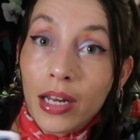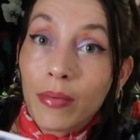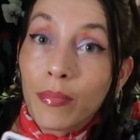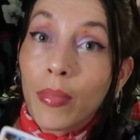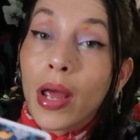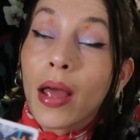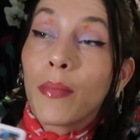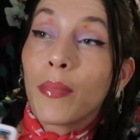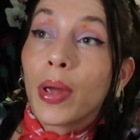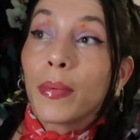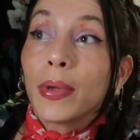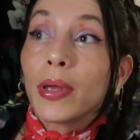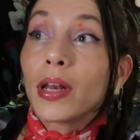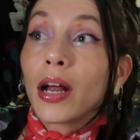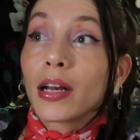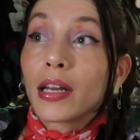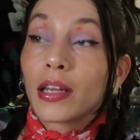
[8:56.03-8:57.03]
And maybe
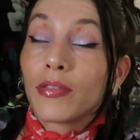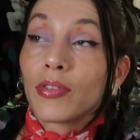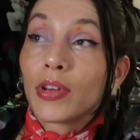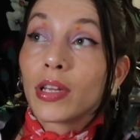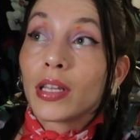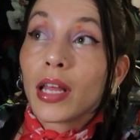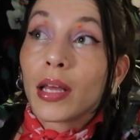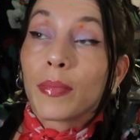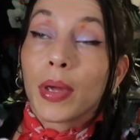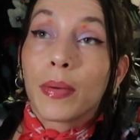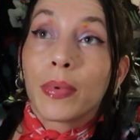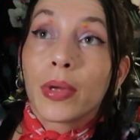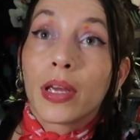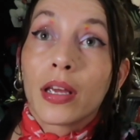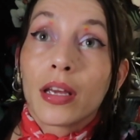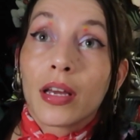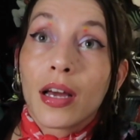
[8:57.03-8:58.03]
not even, like,
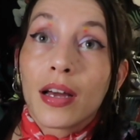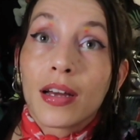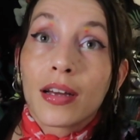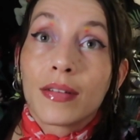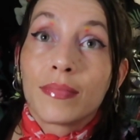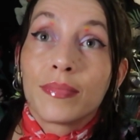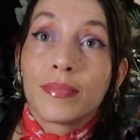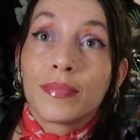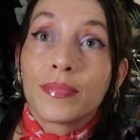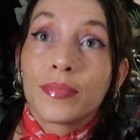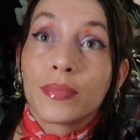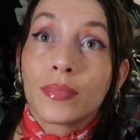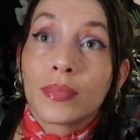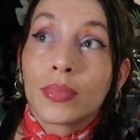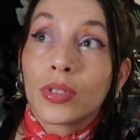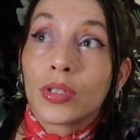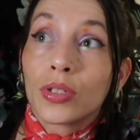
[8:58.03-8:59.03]
maybe um,
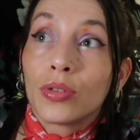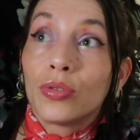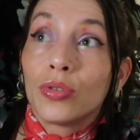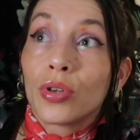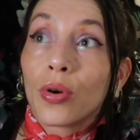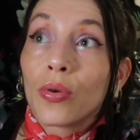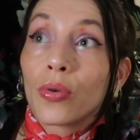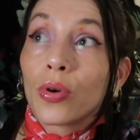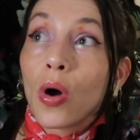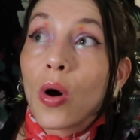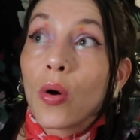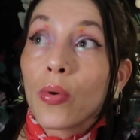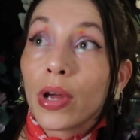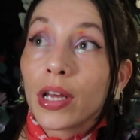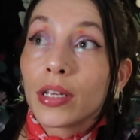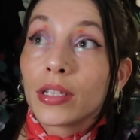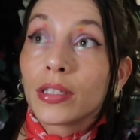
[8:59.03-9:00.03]
you don't
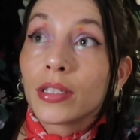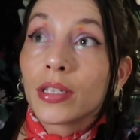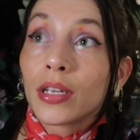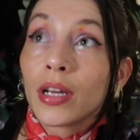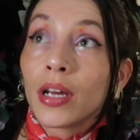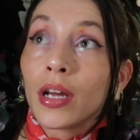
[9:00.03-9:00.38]
always